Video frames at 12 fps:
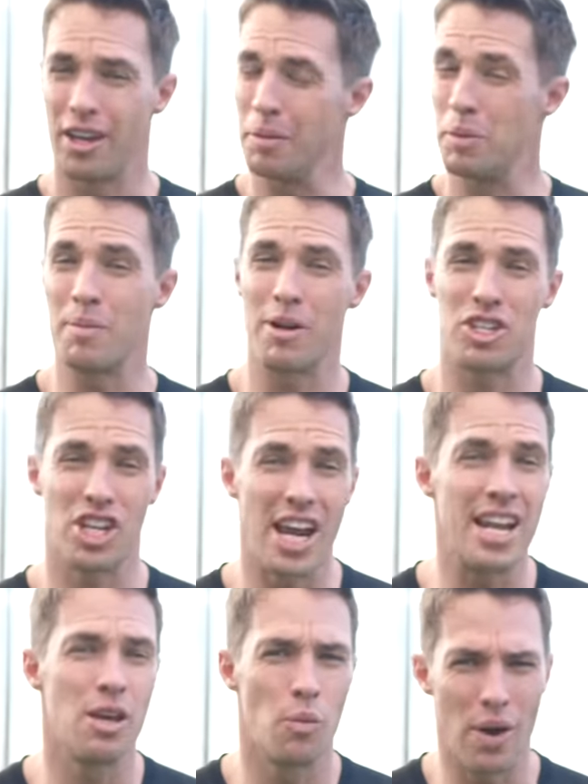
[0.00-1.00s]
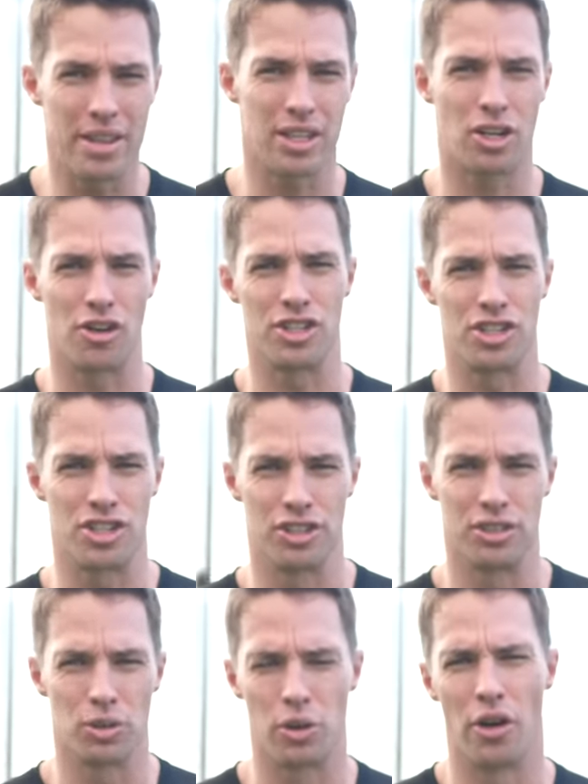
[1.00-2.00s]
in pretty much any weather
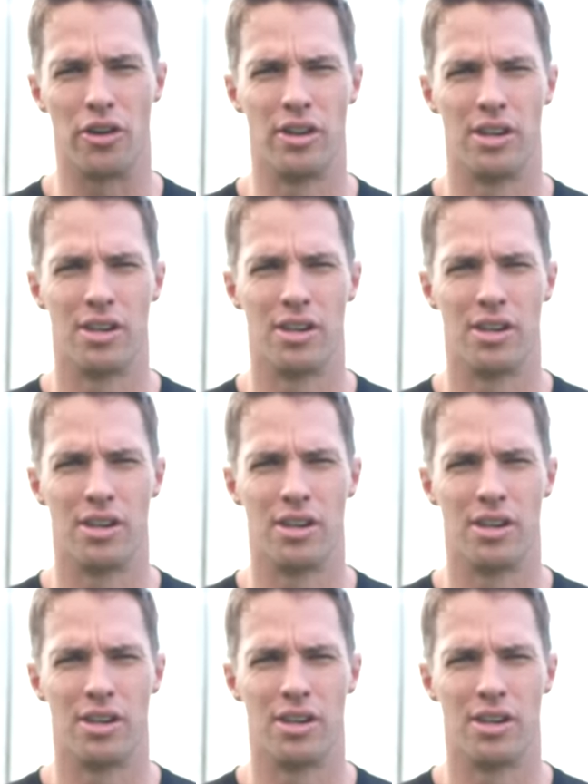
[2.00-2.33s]
conditions, although